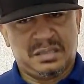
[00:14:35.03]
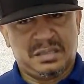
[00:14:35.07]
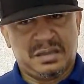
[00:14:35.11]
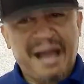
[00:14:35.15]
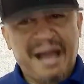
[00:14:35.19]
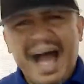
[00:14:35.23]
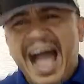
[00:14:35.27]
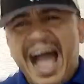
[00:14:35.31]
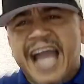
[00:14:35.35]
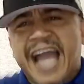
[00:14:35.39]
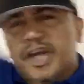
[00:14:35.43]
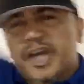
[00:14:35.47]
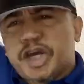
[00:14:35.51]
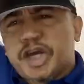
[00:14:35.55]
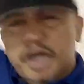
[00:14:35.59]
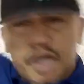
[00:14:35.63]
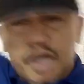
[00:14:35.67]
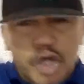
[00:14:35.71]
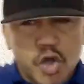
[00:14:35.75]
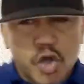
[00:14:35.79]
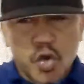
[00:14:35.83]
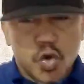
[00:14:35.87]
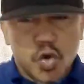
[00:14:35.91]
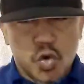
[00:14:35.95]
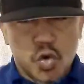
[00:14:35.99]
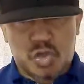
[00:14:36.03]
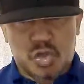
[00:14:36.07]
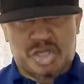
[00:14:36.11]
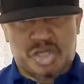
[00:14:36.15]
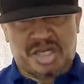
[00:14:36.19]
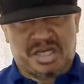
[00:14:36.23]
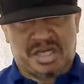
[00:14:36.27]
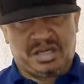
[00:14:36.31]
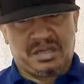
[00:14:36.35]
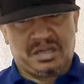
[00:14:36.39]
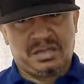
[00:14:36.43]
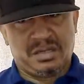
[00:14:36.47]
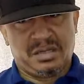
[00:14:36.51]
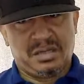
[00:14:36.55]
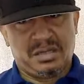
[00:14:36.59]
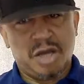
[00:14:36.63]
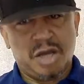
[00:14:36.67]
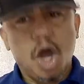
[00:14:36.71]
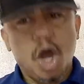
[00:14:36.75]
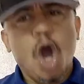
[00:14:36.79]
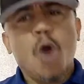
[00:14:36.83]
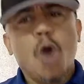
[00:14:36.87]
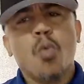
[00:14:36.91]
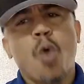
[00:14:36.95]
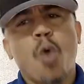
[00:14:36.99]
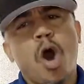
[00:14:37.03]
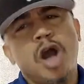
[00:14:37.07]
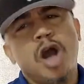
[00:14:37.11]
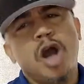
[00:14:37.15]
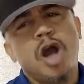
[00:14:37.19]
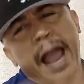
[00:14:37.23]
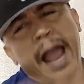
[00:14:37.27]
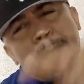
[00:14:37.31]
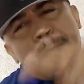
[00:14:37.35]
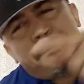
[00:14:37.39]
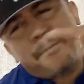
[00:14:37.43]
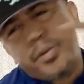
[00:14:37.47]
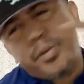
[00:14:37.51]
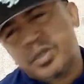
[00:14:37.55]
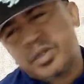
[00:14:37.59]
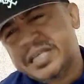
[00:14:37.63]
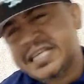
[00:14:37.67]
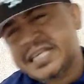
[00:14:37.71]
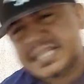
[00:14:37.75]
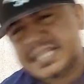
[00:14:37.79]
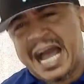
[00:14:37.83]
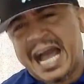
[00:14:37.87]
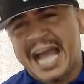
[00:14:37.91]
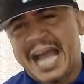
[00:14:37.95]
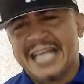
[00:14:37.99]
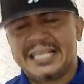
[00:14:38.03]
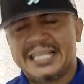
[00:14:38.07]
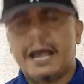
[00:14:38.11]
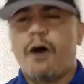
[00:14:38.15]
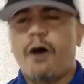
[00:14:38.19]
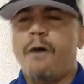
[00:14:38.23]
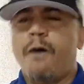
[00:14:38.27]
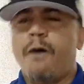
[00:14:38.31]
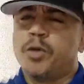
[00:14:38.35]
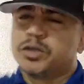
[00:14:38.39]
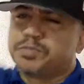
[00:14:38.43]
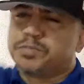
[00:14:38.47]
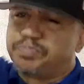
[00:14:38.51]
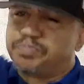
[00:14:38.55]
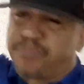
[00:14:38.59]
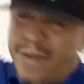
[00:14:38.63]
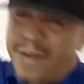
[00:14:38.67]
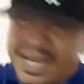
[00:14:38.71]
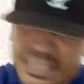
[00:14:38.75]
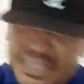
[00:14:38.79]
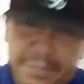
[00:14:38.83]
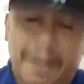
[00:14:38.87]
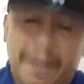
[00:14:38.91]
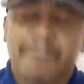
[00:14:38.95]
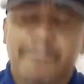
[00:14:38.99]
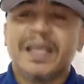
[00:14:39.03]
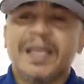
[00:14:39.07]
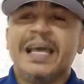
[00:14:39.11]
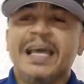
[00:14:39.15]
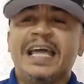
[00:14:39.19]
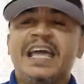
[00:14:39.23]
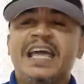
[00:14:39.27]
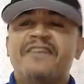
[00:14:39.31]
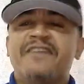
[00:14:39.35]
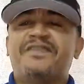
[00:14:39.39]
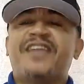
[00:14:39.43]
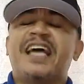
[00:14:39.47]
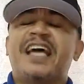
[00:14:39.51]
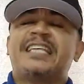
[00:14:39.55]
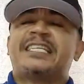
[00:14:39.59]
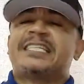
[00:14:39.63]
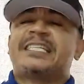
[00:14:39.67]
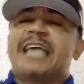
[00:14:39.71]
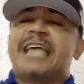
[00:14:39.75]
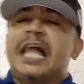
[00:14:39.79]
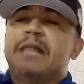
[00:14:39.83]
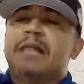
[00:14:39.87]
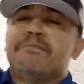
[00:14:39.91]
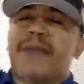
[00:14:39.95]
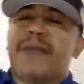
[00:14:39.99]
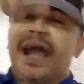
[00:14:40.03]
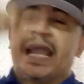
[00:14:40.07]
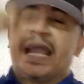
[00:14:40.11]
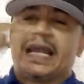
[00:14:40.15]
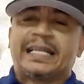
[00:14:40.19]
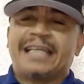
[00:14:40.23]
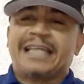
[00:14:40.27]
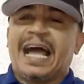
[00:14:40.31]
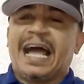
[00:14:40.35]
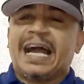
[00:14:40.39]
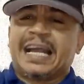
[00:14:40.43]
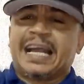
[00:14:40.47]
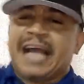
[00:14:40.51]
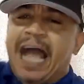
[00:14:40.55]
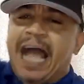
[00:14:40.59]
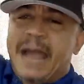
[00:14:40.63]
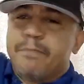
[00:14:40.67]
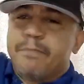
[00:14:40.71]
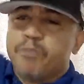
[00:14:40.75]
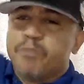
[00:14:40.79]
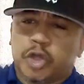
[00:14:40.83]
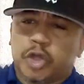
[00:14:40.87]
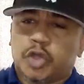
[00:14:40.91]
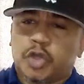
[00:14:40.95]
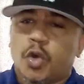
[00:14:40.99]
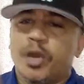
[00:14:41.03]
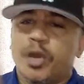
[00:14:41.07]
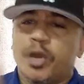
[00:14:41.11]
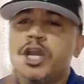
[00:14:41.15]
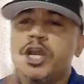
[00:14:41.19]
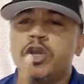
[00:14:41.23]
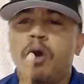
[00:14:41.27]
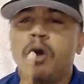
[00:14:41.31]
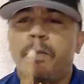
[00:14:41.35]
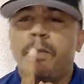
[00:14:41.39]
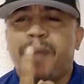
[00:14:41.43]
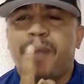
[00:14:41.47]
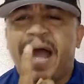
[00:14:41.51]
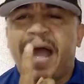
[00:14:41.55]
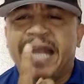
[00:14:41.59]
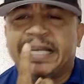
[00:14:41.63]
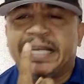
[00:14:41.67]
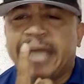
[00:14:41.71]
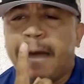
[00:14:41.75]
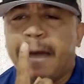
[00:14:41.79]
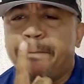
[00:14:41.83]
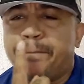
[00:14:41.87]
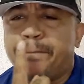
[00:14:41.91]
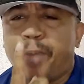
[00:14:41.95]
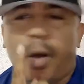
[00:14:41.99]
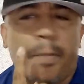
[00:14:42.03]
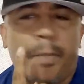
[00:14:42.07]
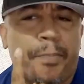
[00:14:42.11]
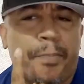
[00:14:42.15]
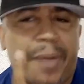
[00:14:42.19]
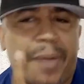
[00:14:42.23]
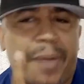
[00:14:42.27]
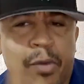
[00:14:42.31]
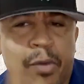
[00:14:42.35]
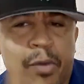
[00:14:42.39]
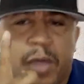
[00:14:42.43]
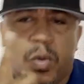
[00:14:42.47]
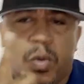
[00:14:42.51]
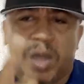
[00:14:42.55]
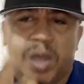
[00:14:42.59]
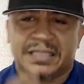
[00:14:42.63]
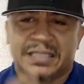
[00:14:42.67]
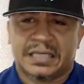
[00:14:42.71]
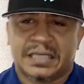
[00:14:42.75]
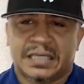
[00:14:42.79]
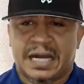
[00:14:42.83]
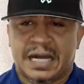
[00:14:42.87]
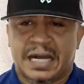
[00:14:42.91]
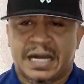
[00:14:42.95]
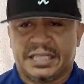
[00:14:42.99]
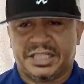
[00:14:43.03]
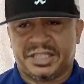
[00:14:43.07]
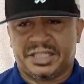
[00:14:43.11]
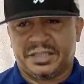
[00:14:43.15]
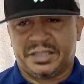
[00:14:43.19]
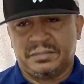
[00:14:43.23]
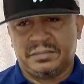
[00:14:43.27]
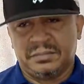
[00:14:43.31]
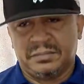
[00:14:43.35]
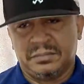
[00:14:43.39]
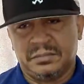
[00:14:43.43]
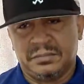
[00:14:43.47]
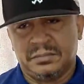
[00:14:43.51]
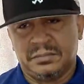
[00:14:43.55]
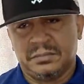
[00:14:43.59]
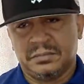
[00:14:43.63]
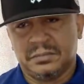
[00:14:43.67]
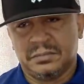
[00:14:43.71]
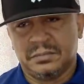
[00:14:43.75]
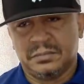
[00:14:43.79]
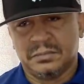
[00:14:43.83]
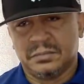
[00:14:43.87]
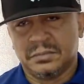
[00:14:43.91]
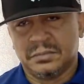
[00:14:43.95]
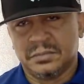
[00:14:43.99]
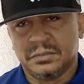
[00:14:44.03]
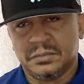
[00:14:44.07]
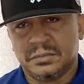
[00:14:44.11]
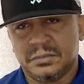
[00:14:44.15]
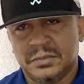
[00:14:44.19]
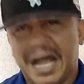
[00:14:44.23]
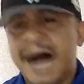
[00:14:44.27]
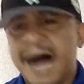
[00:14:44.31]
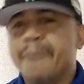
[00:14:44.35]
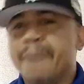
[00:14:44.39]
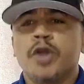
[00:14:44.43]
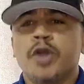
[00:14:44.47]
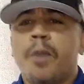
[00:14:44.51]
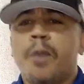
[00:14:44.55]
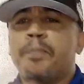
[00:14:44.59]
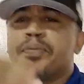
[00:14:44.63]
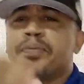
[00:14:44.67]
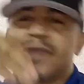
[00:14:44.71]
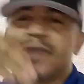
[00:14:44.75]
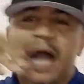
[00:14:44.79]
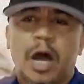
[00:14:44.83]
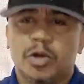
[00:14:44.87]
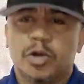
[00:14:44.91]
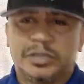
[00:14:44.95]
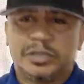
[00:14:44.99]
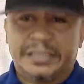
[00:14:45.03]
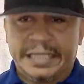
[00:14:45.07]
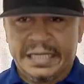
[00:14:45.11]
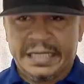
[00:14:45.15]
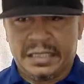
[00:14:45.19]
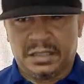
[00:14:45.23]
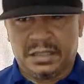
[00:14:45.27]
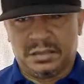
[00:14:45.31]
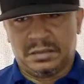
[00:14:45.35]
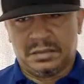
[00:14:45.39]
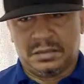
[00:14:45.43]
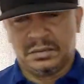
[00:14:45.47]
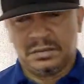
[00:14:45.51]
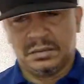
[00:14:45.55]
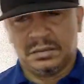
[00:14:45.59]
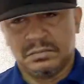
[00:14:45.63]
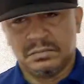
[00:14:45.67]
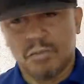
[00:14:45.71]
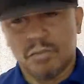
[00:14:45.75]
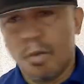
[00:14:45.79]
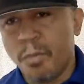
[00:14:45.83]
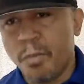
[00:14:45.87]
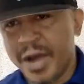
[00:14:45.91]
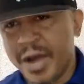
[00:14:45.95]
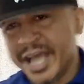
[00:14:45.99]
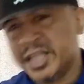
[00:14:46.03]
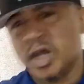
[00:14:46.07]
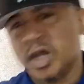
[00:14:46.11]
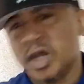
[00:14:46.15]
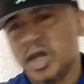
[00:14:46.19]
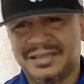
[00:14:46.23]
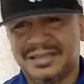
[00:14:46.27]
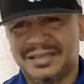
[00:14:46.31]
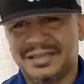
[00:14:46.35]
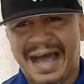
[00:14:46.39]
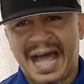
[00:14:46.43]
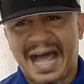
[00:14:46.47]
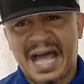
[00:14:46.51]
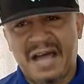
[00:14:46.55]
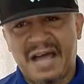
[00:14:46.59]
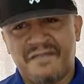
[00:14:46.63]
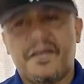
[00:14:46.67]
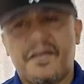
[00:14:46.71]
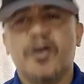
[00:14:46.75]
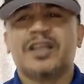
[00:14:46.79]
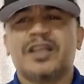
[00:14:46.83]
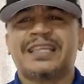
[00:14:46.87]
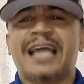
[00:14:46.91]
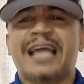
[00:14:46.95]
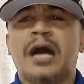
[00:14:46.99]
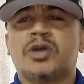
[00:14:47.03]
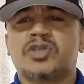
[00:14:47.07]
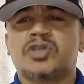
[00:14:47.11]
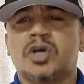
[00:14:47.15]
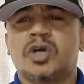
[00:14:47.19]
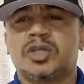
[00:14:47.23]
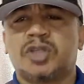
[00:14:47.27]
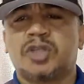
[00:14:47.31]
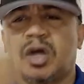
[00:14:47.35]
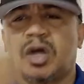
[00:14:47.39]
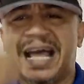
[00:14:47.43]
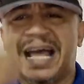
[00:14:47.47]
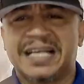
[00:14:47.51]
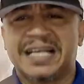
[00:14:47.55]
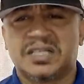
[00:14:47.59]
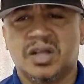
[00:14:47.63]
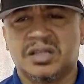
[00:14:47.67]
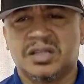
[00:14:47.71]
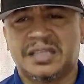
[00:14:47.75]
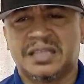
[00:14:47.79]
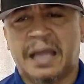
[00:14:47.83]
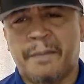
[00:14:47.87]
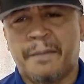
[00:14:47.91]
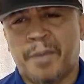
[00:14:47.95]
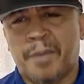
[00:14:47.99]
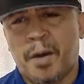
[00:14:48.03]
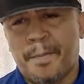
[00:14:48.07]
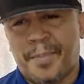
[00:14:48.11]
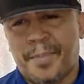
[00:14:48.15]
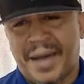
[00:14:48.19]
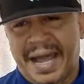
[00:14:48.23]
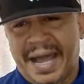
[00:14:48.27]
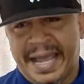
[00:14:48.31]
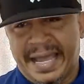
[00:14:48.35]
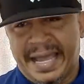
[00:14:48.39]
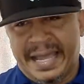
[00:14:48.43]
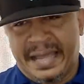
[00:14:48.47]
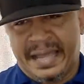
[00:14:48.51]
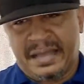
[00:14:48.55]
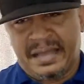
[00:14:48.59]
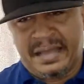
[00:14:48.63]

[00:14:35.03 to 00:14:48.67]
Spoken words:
I queued. One guy put his car inside, almost bashed me. If they sell that guy motor, you know, buy that bumper where one scratch. I'm not proud in. $4,000 long bumper.